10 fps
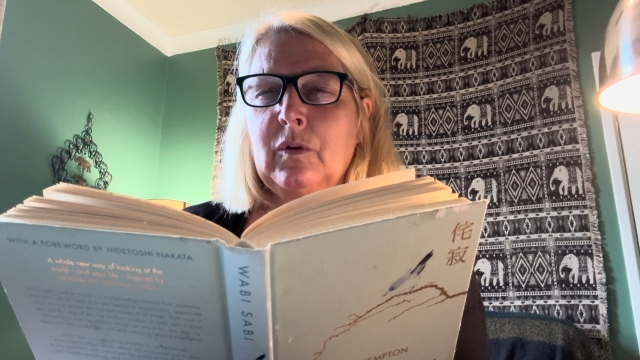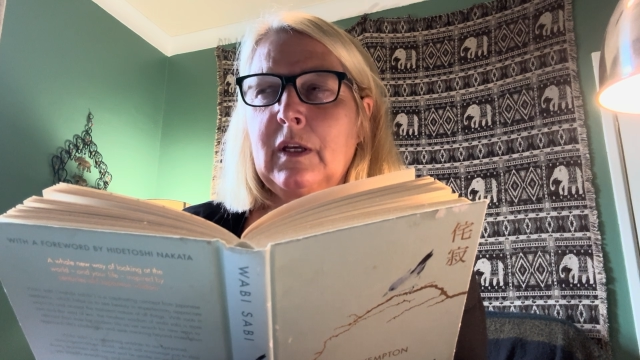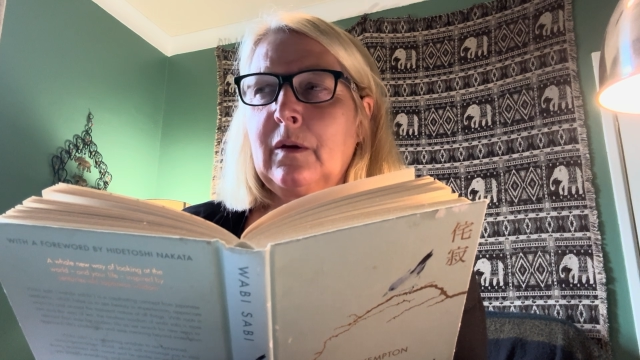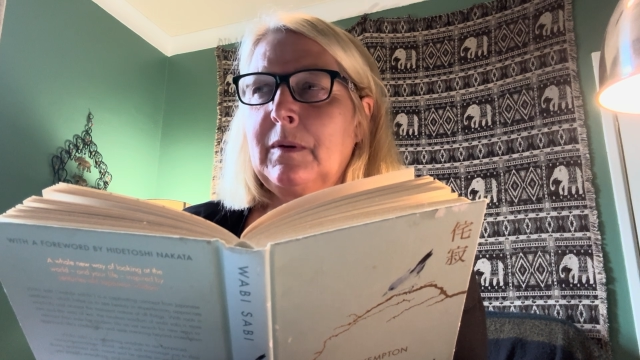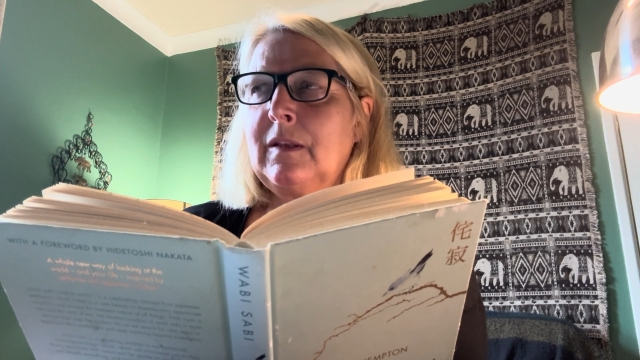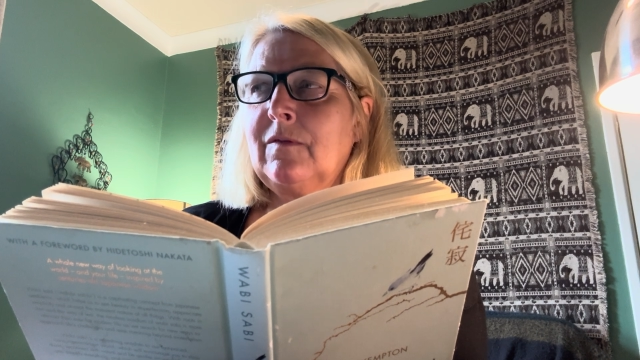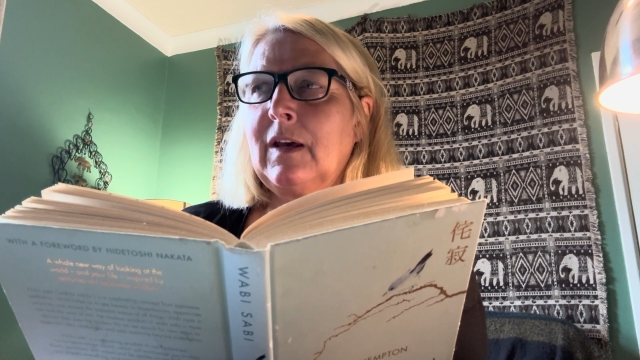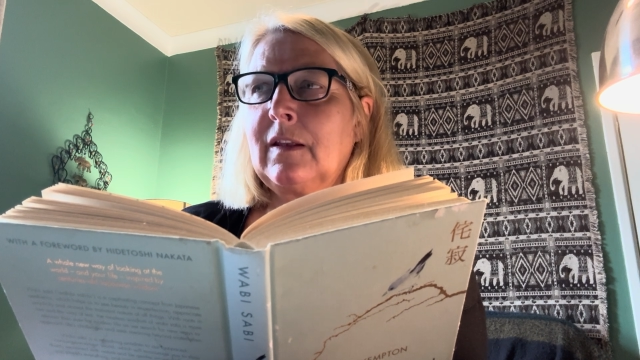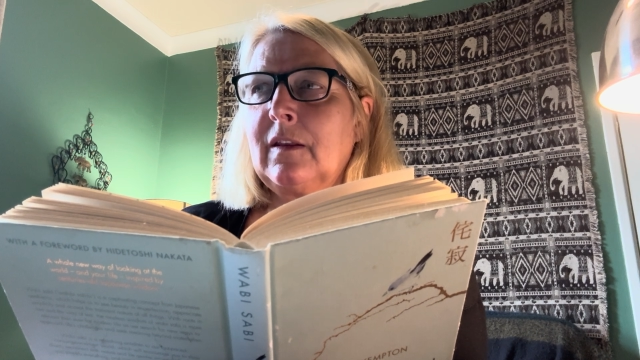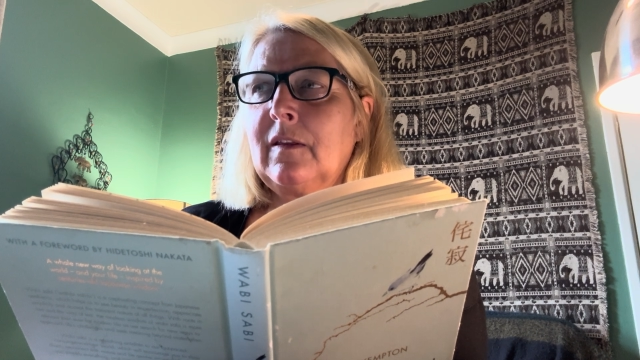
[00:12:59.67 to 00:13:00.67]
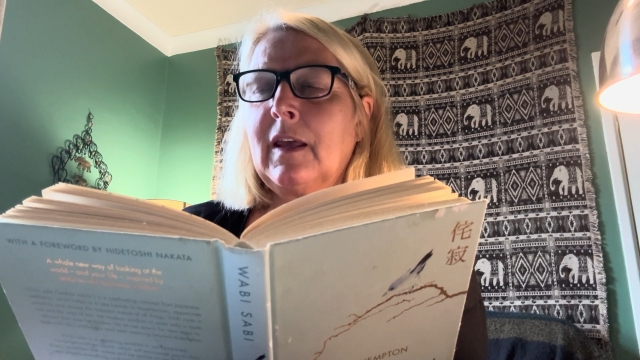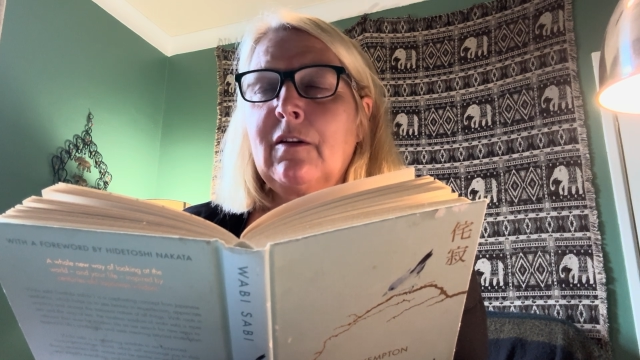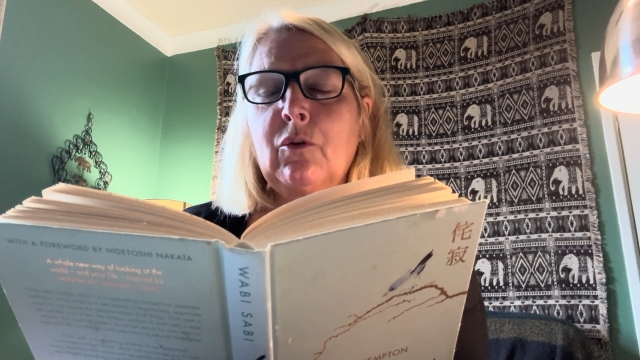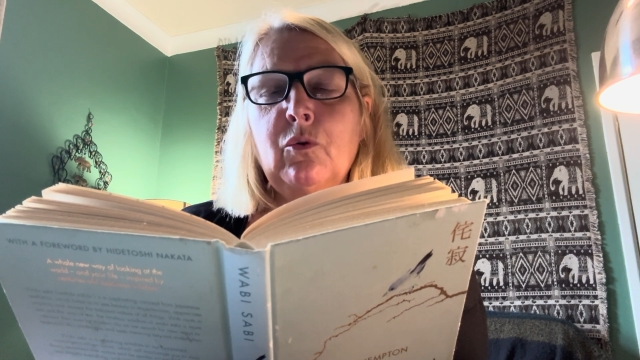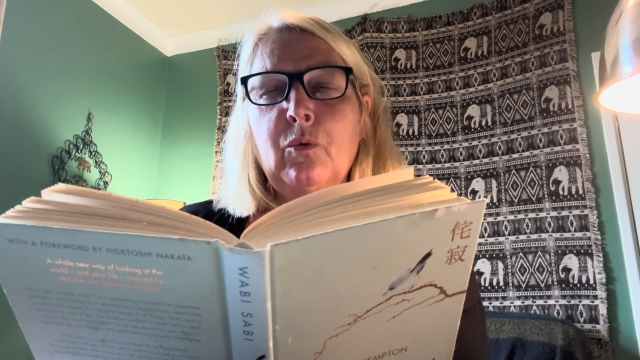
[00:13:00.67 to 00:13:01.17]
It could be the fact that
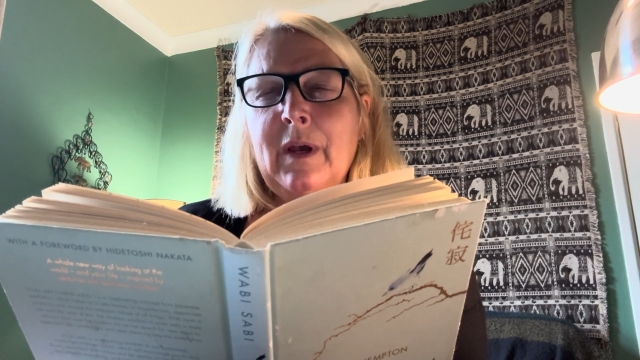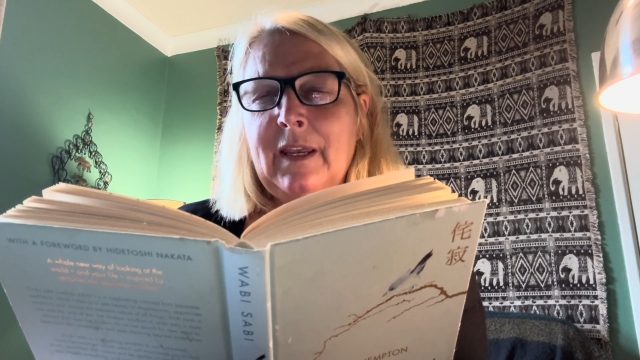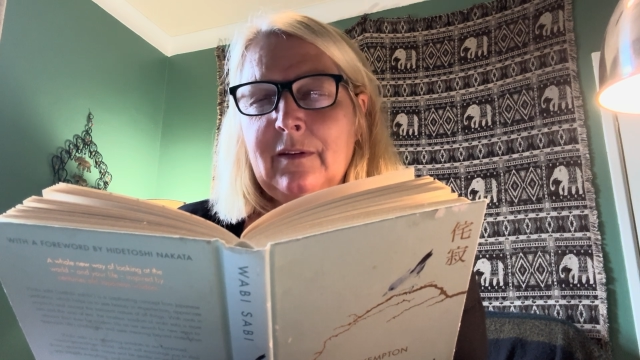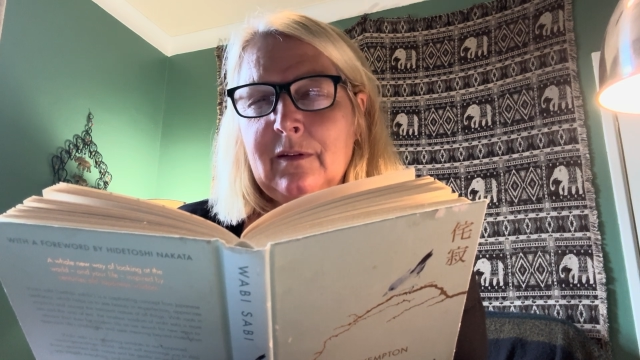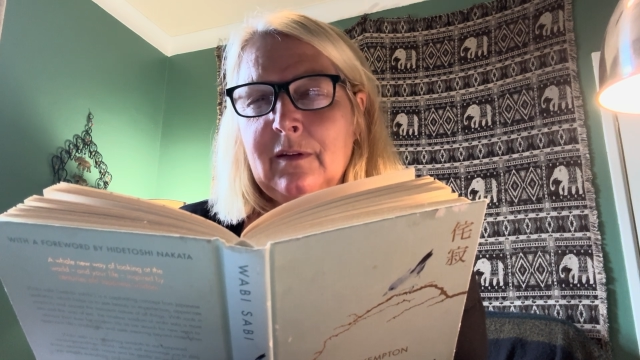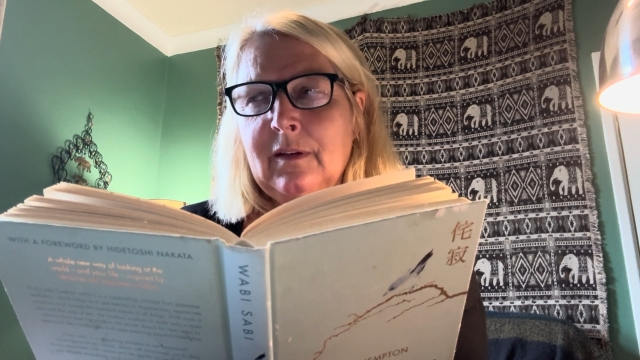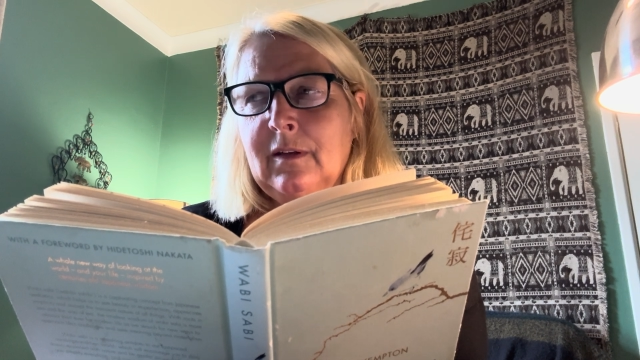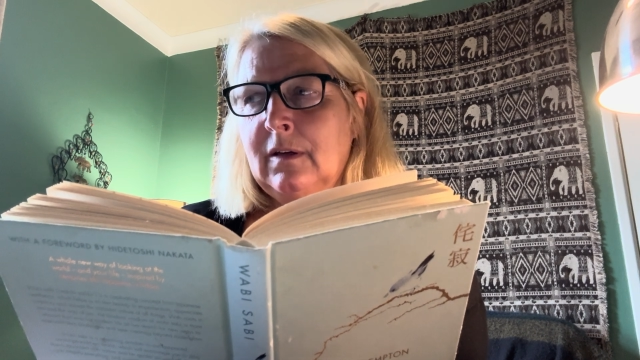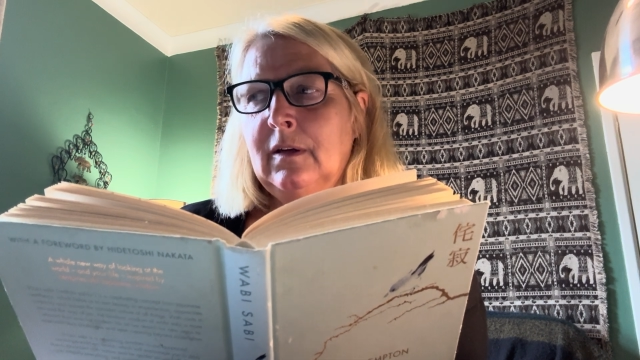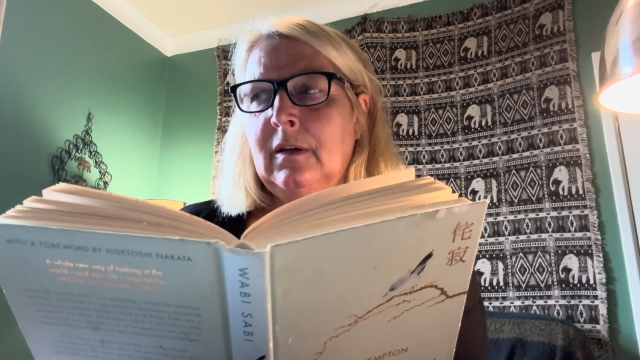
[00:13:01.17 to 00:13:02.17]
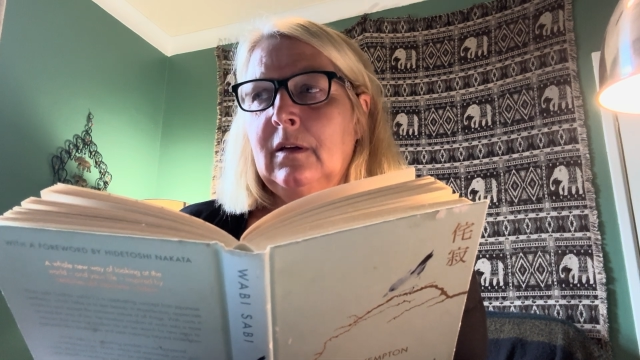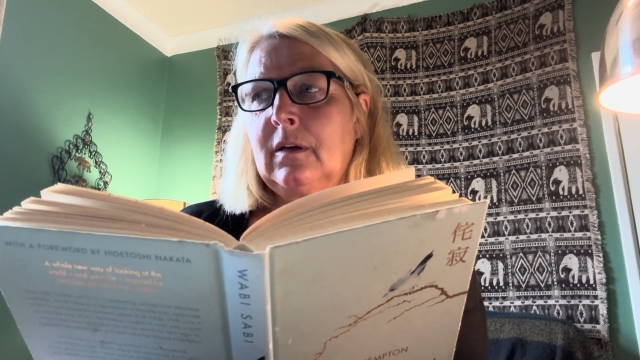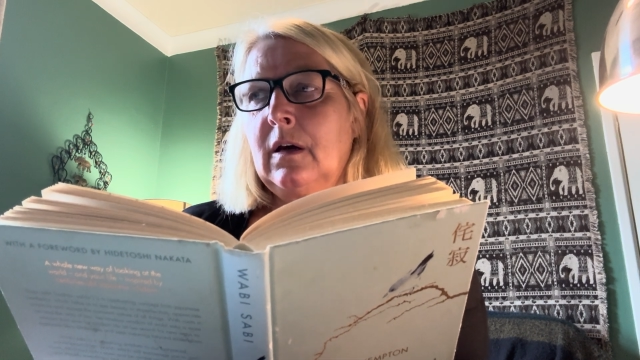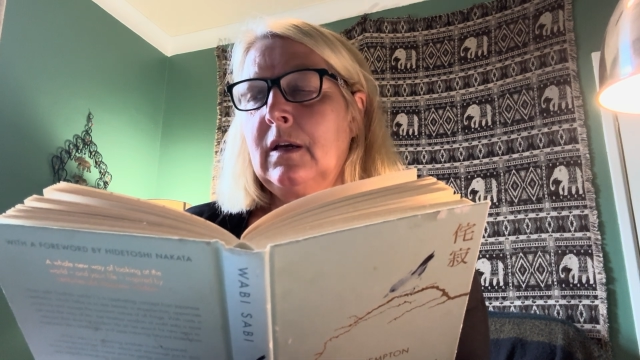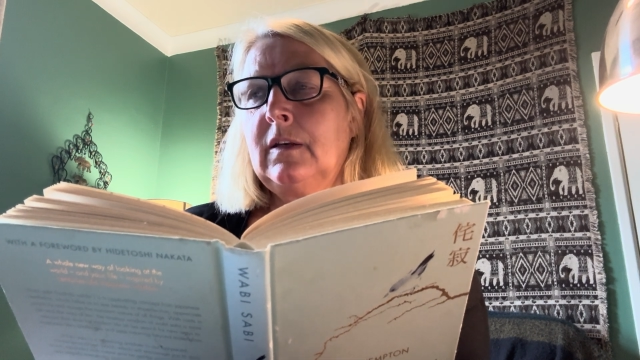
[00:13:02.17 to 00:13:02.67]
they're always
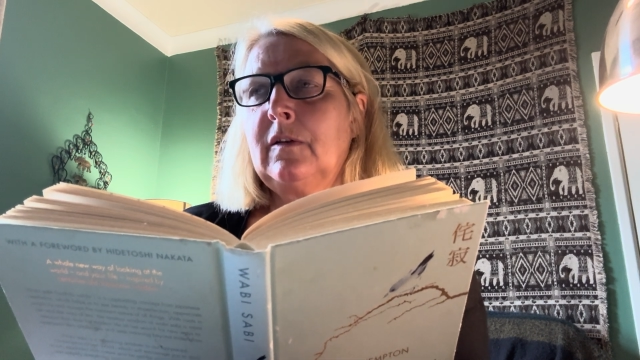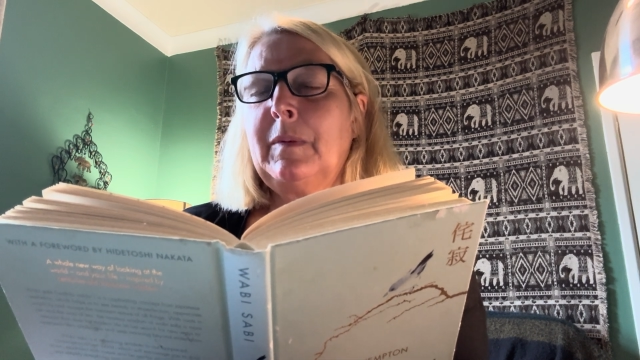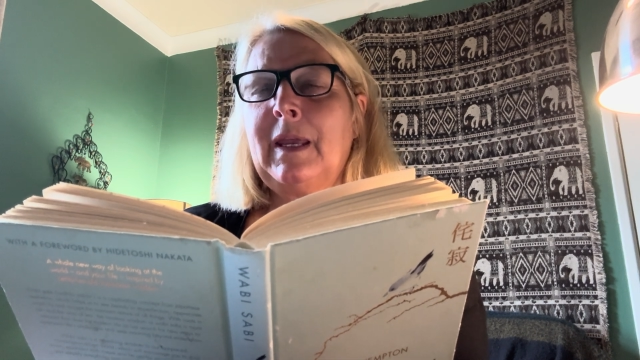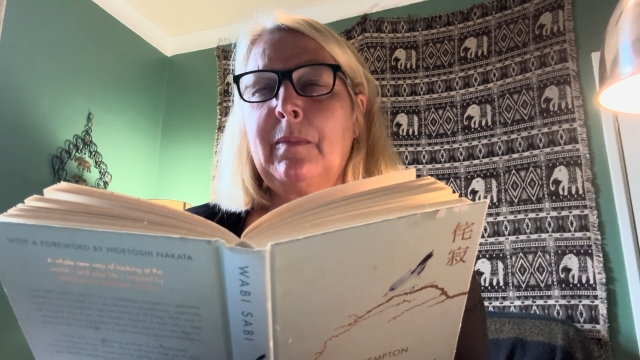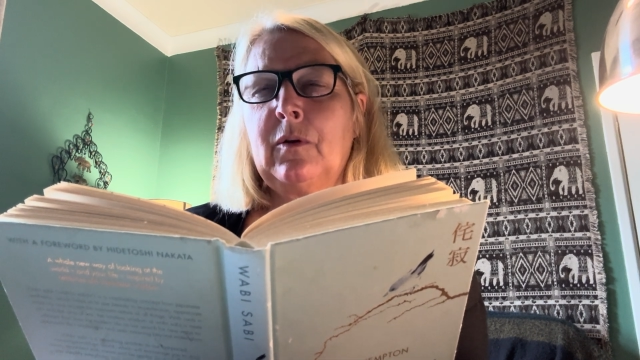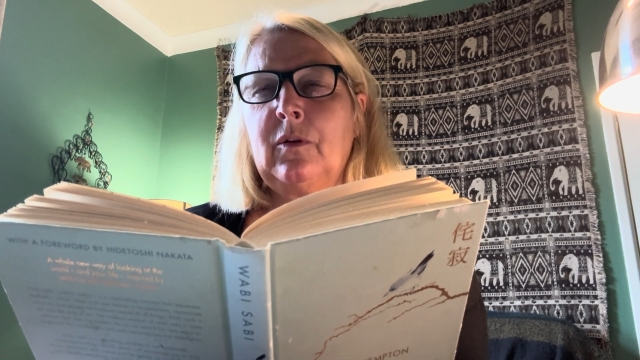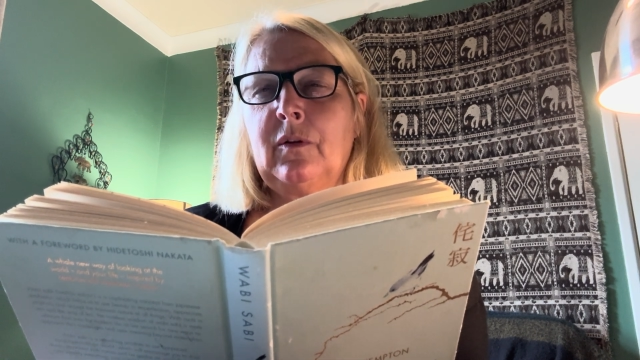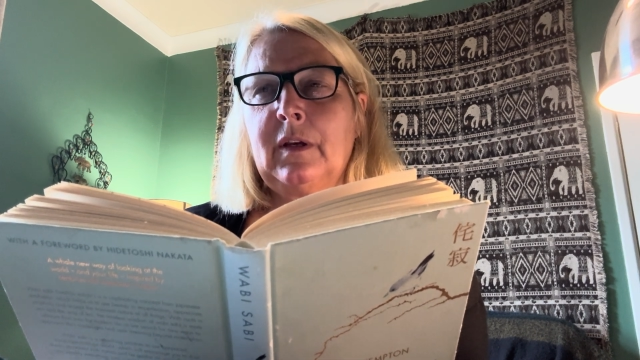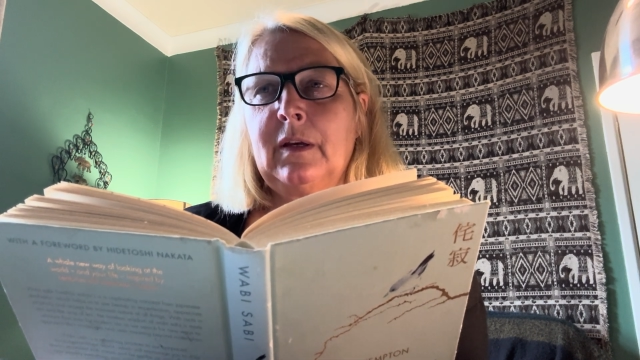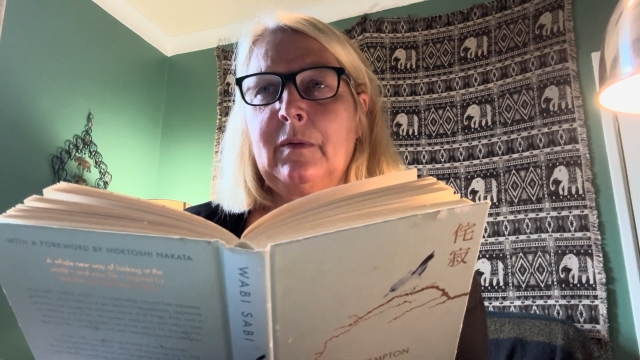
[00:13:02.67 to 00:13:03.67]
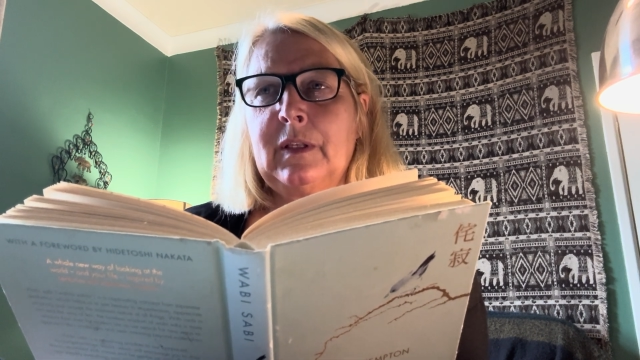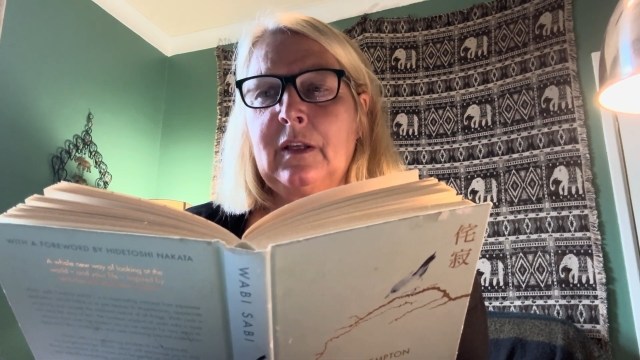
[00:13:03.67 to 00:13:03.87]
kind to people with